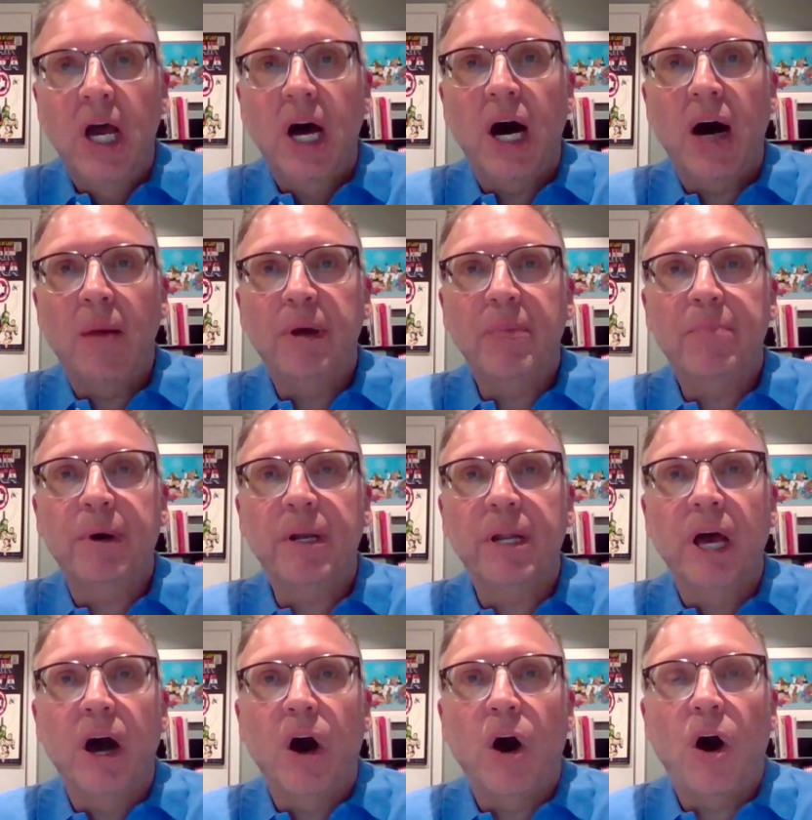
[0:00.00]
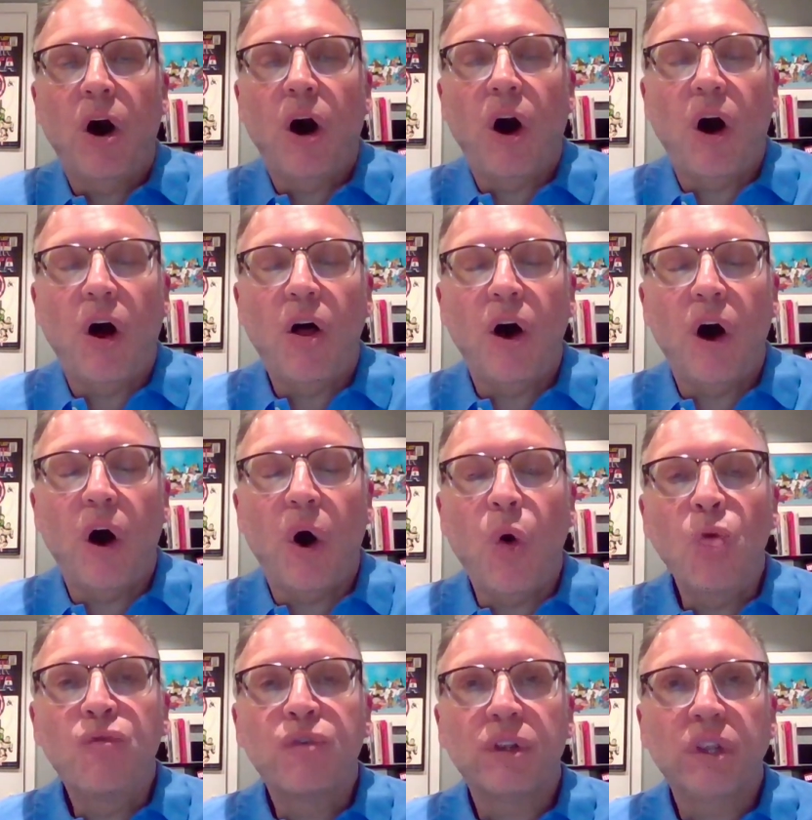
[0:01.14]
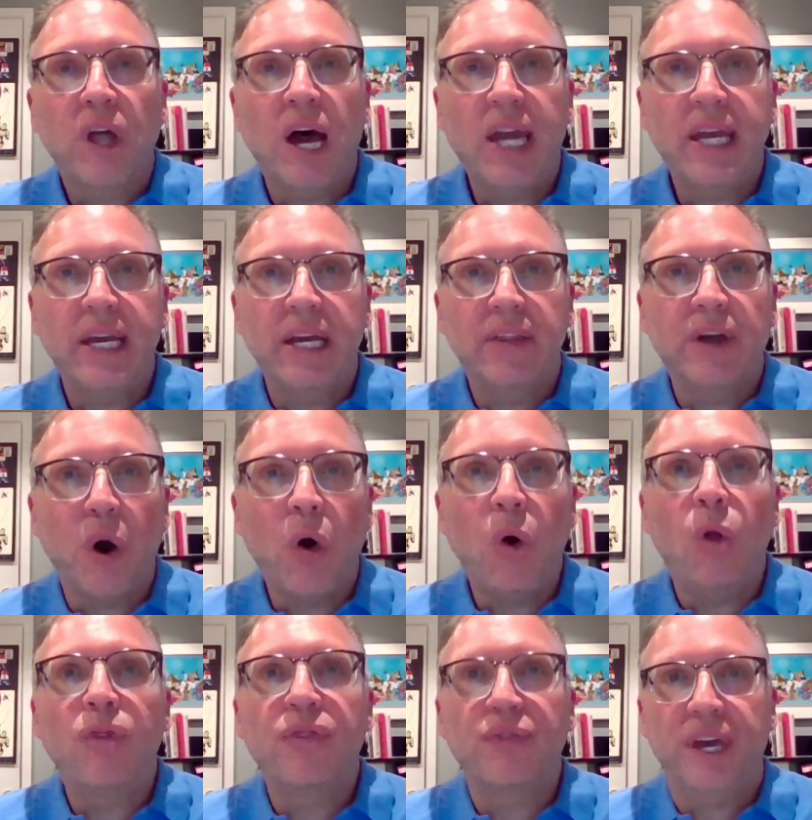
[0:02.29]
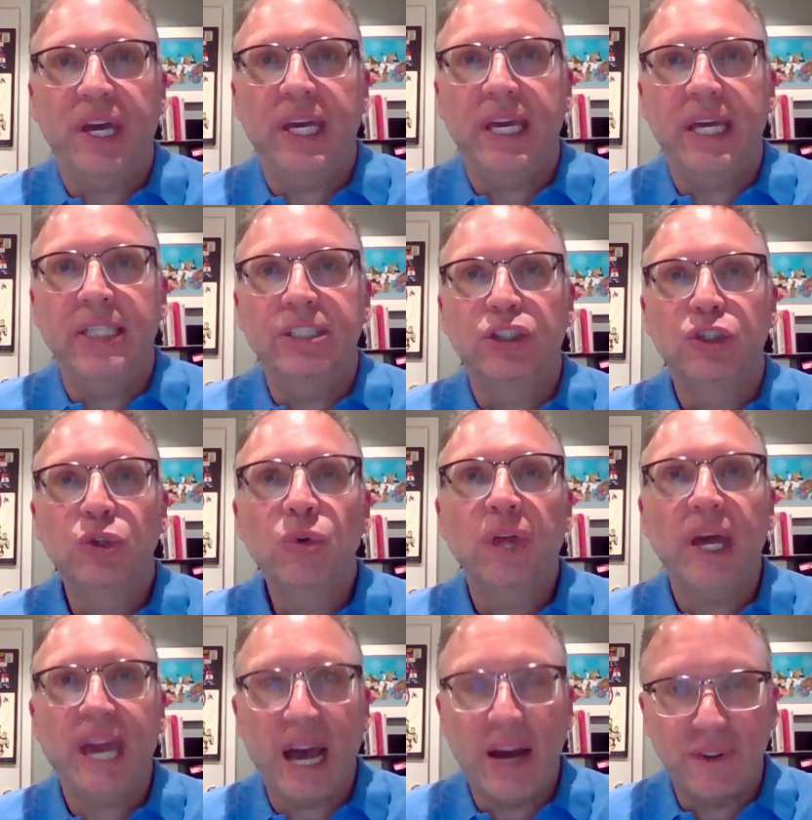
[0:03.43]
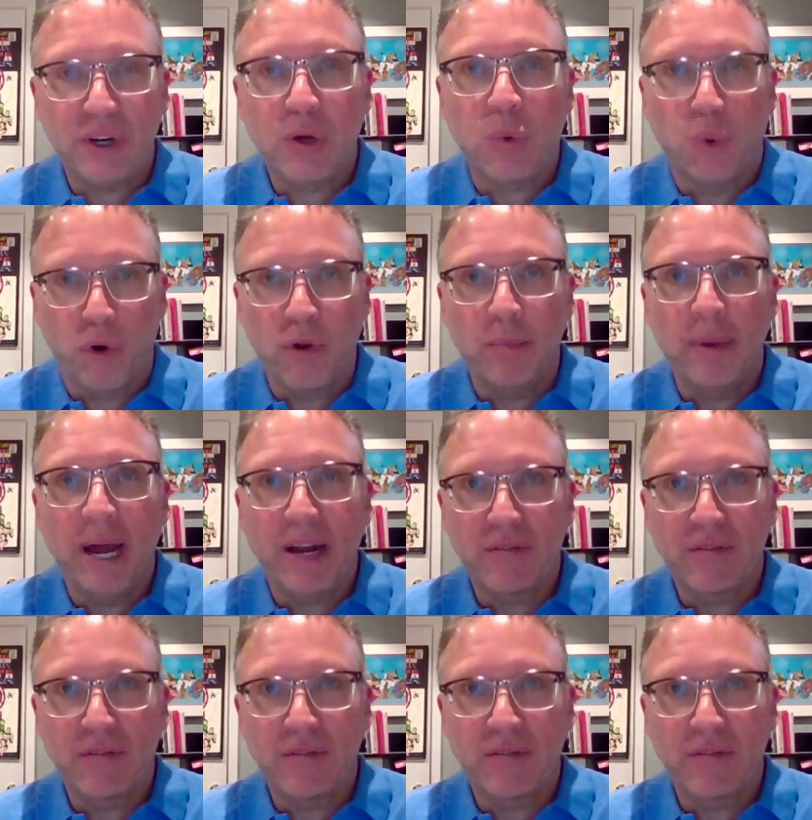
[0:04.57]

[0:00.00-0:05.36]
But overlying the whole thing is, do they have a quarterback?